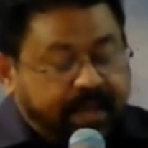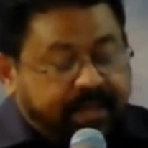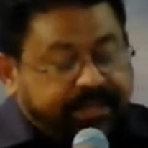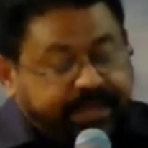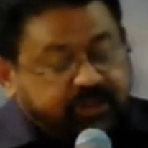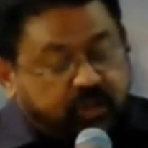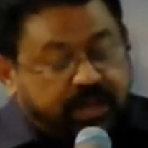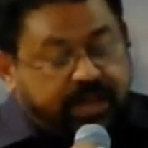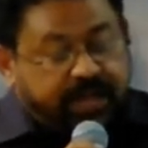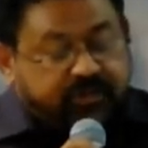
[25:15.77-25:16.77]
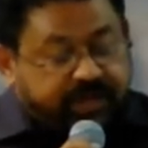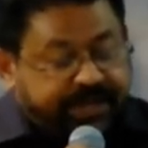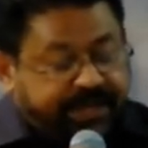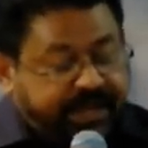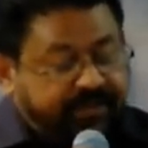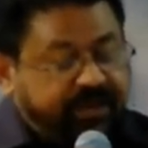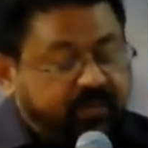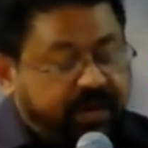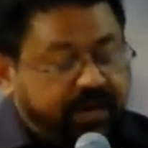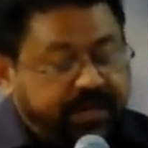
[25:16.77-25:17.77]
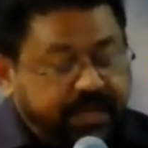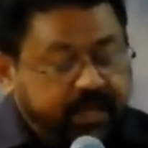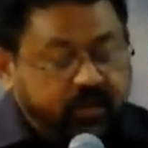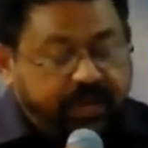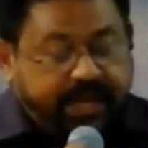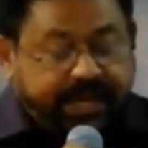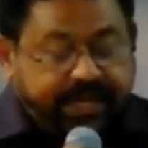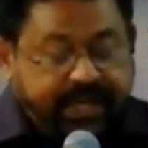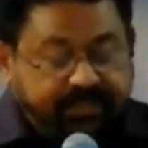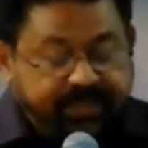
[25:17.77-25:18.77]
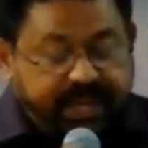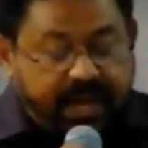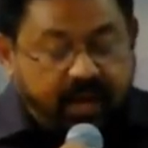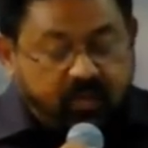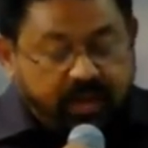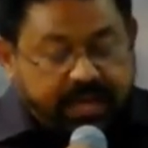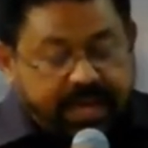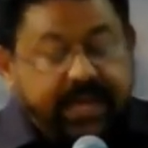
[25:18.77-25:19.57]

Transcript: They should uh, treat everyone equal and keep the love